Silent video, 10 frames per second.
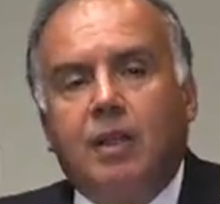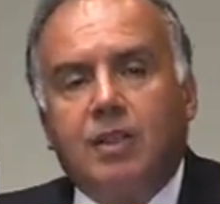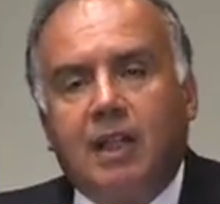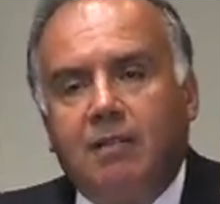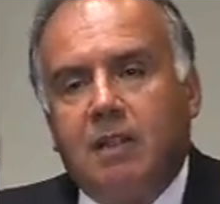
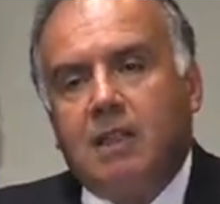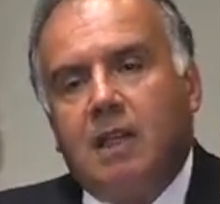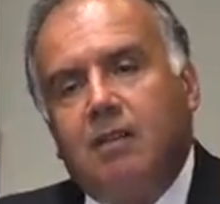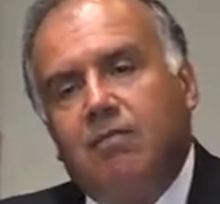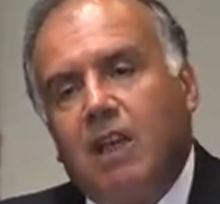Savings
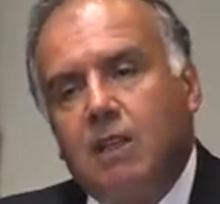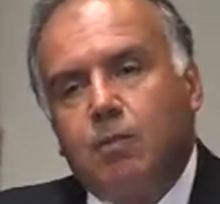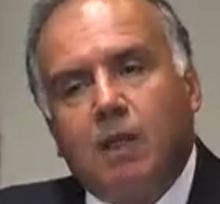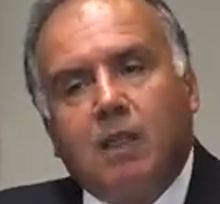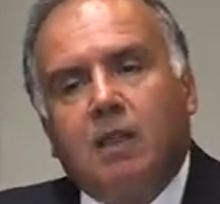and
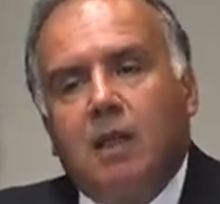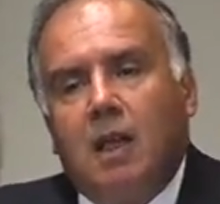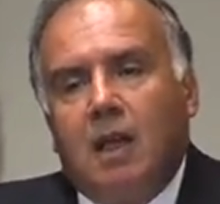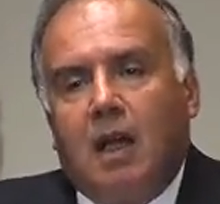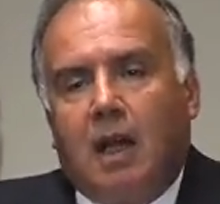investment
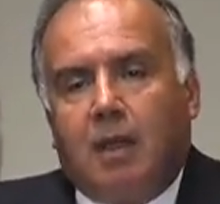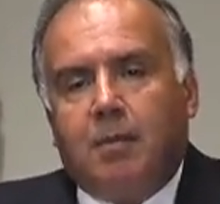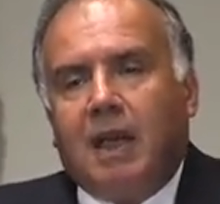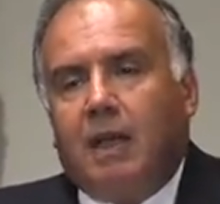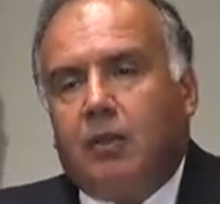are
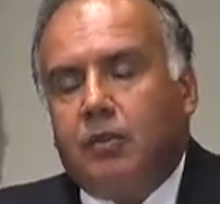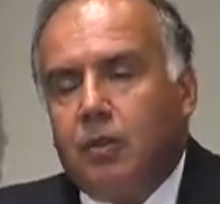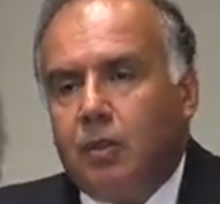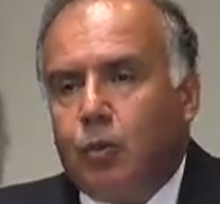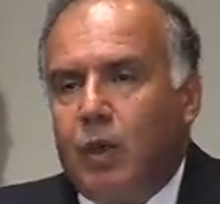
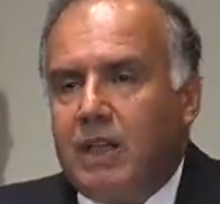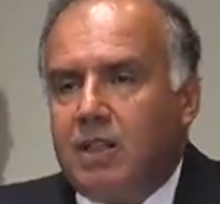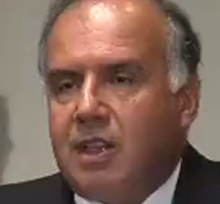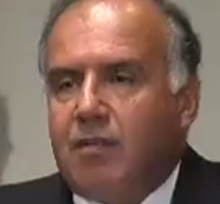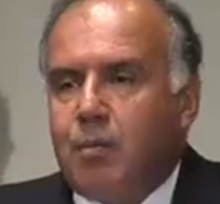about
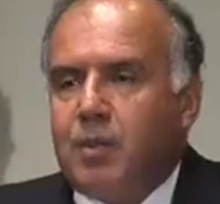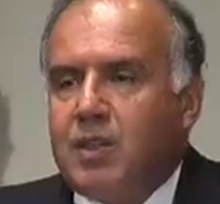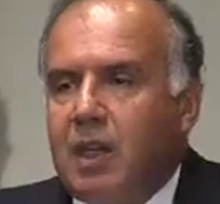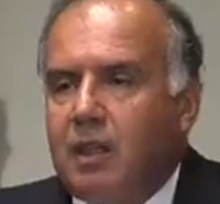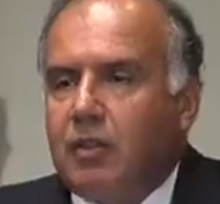
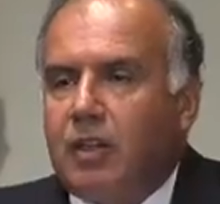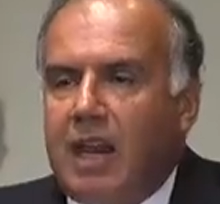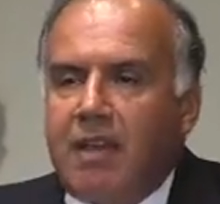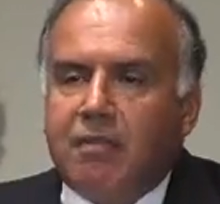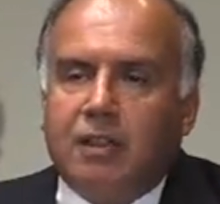27% on
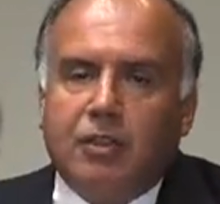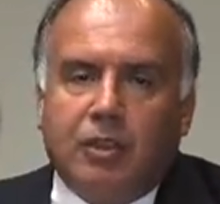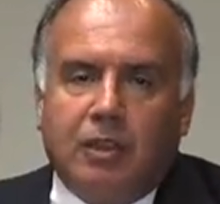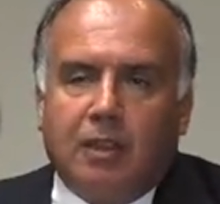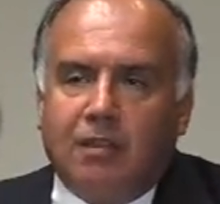
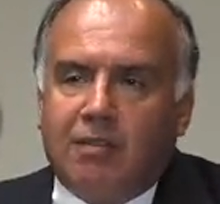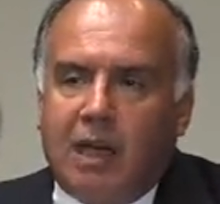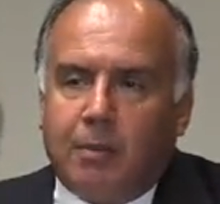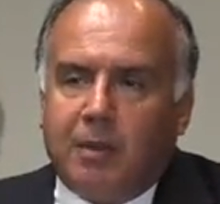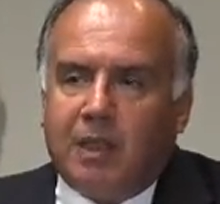average in the
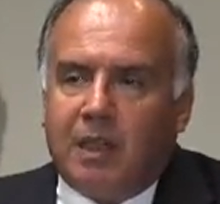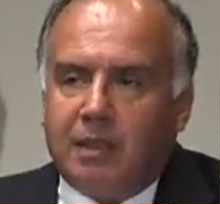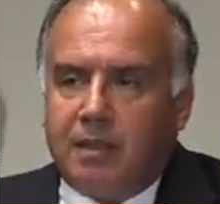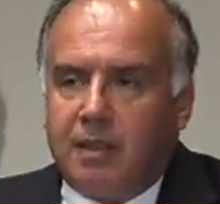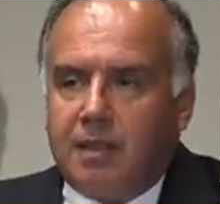developing
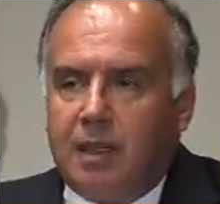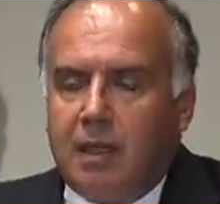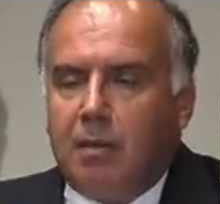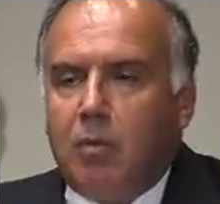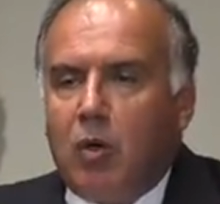countries,
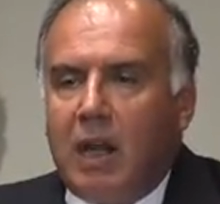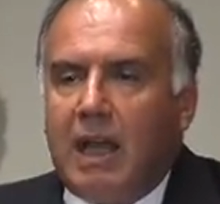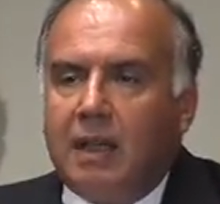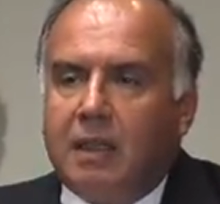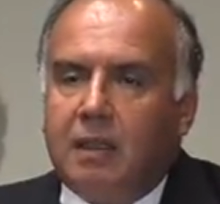and are more
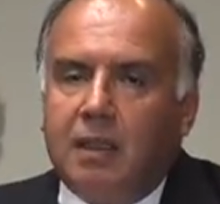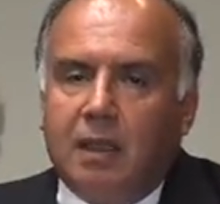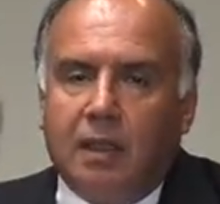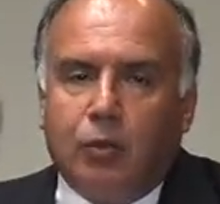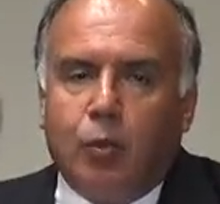like
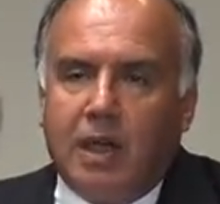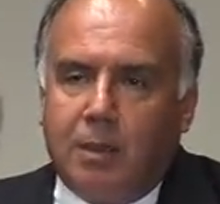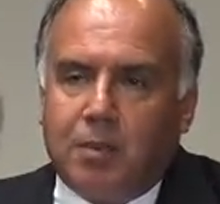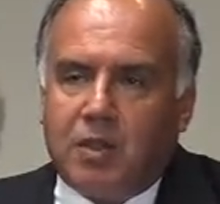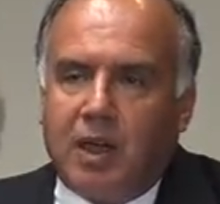
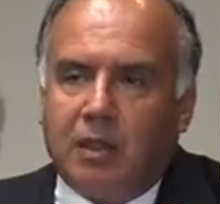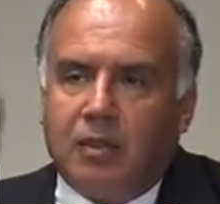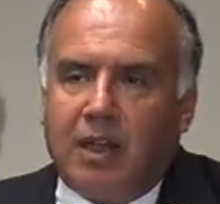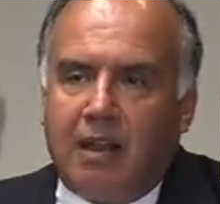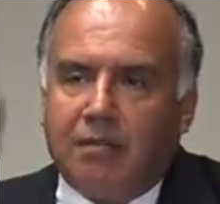
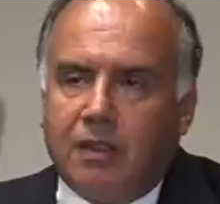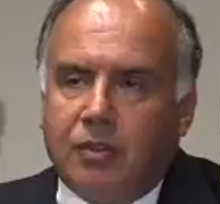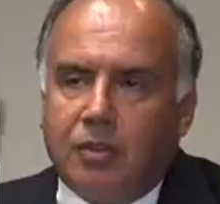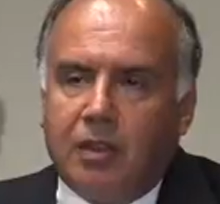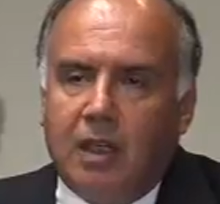20% on
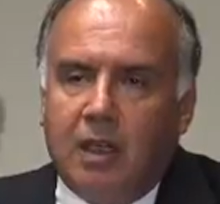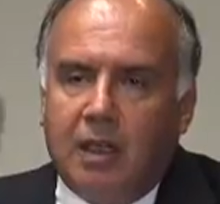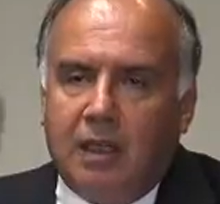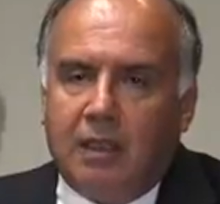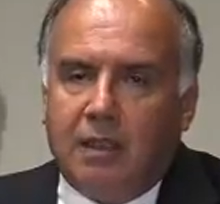average
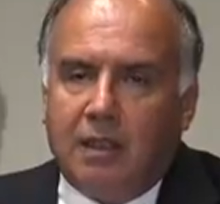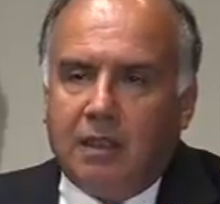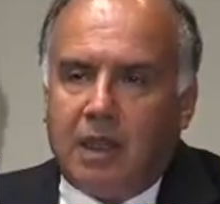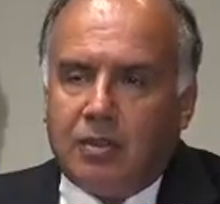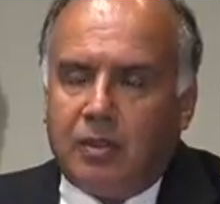in the
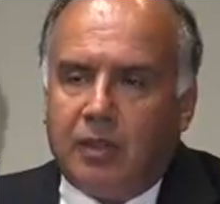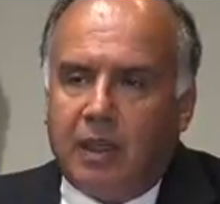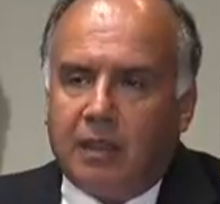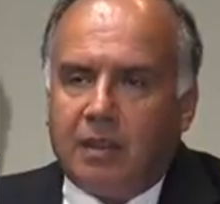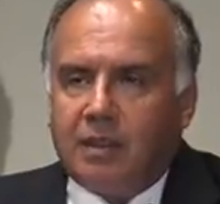industrial
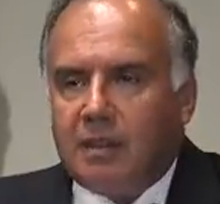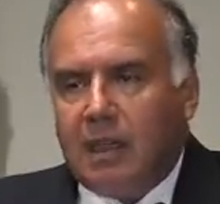countries.